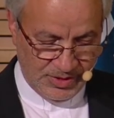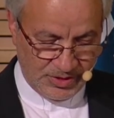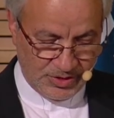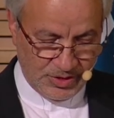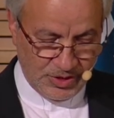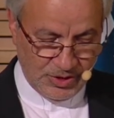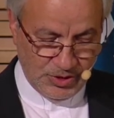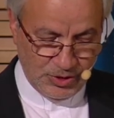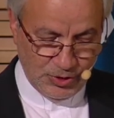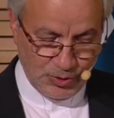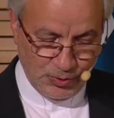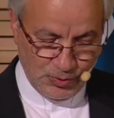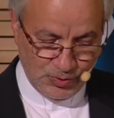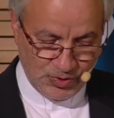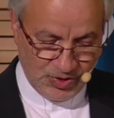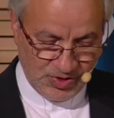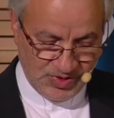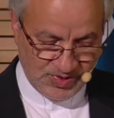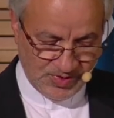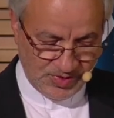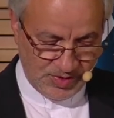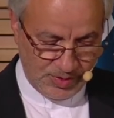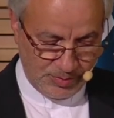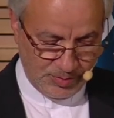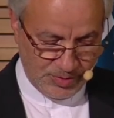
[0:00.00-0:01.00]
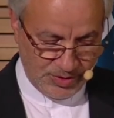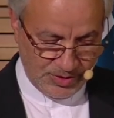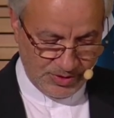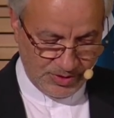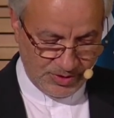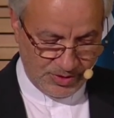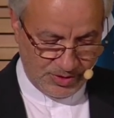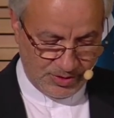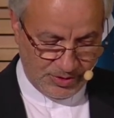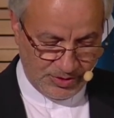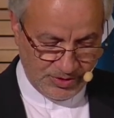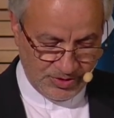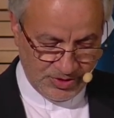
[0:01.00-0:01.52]
the New
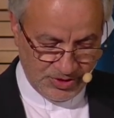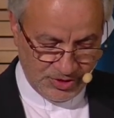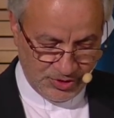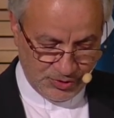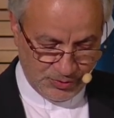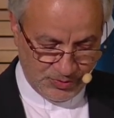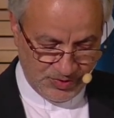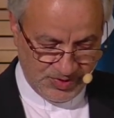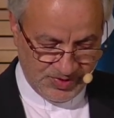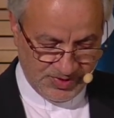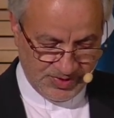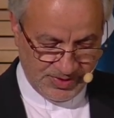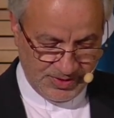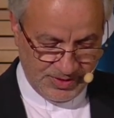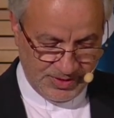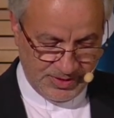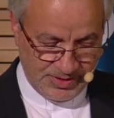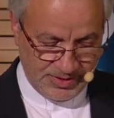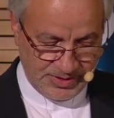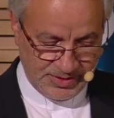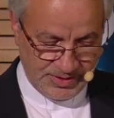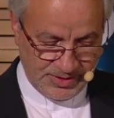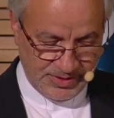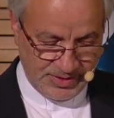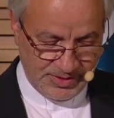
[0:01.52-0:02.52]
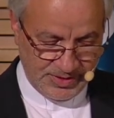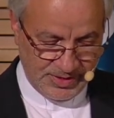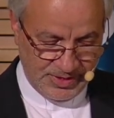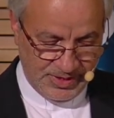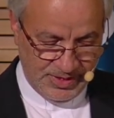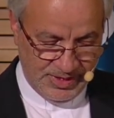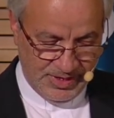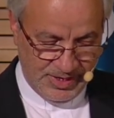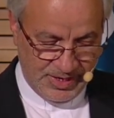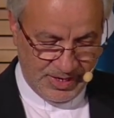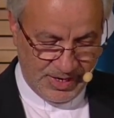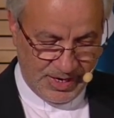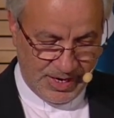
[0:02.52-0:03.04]
Testament like a Christian,
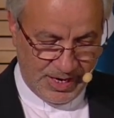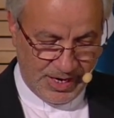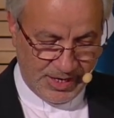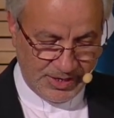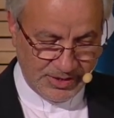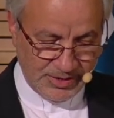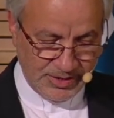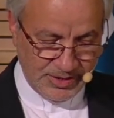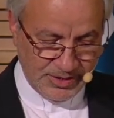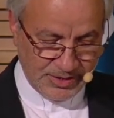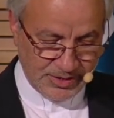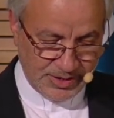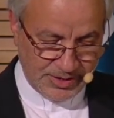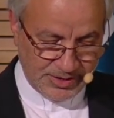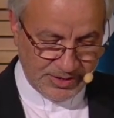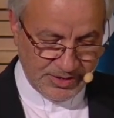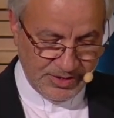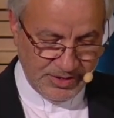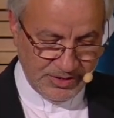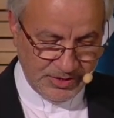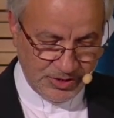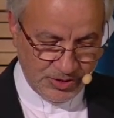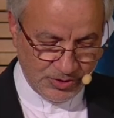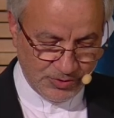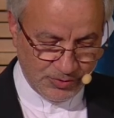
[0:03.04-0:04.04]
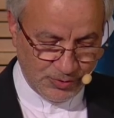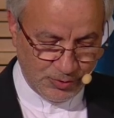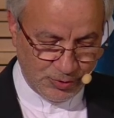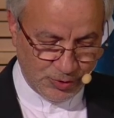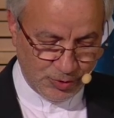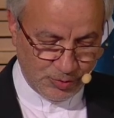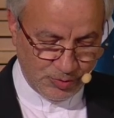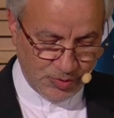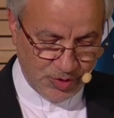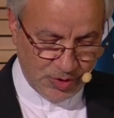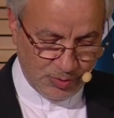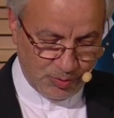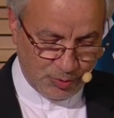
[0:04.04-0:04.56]
and he narrated for
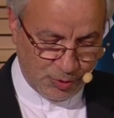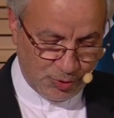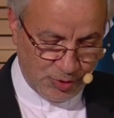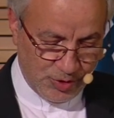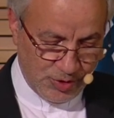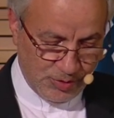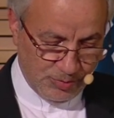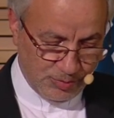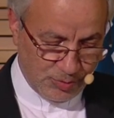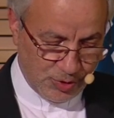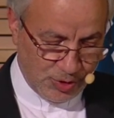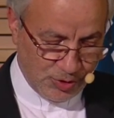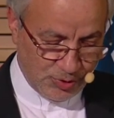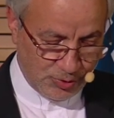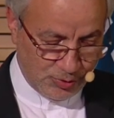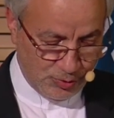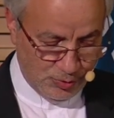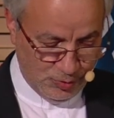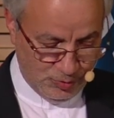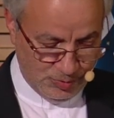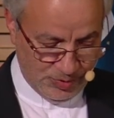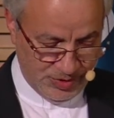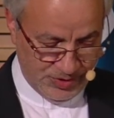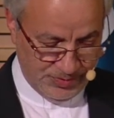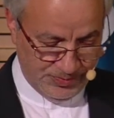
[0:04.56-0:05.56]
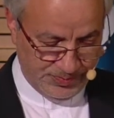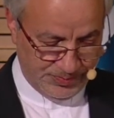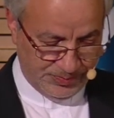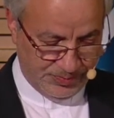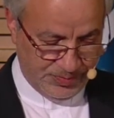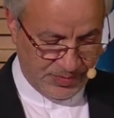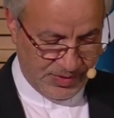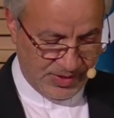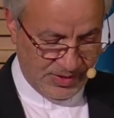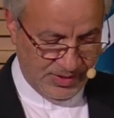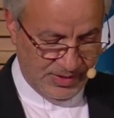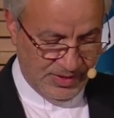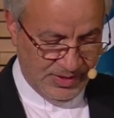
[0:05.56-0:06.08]
me a poem by Rumi.
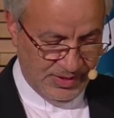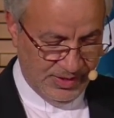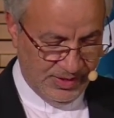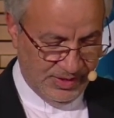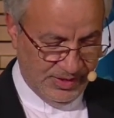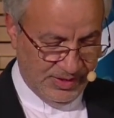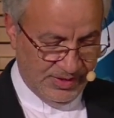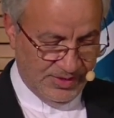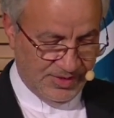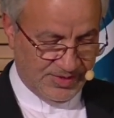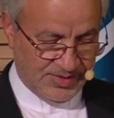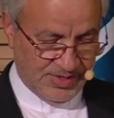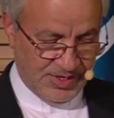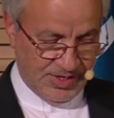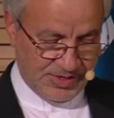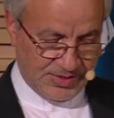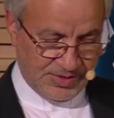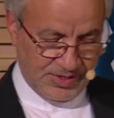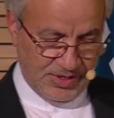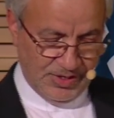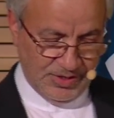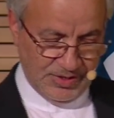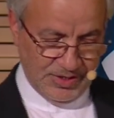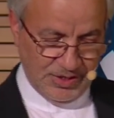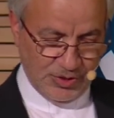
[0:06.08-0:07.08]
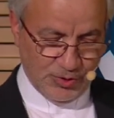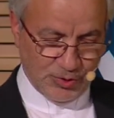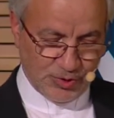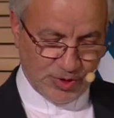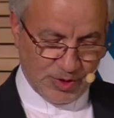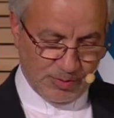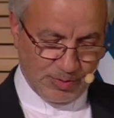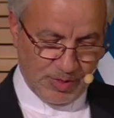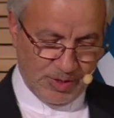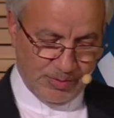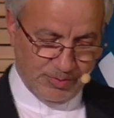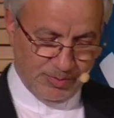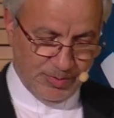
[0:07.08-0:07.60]
Certainly you
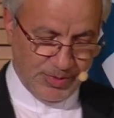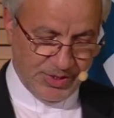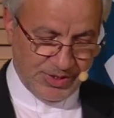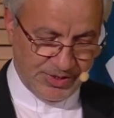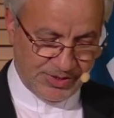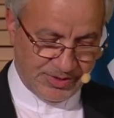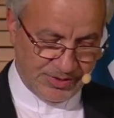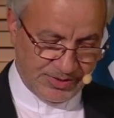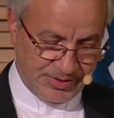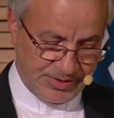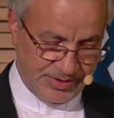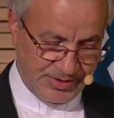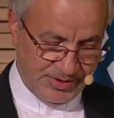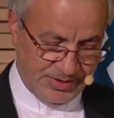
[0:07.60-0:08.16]
remember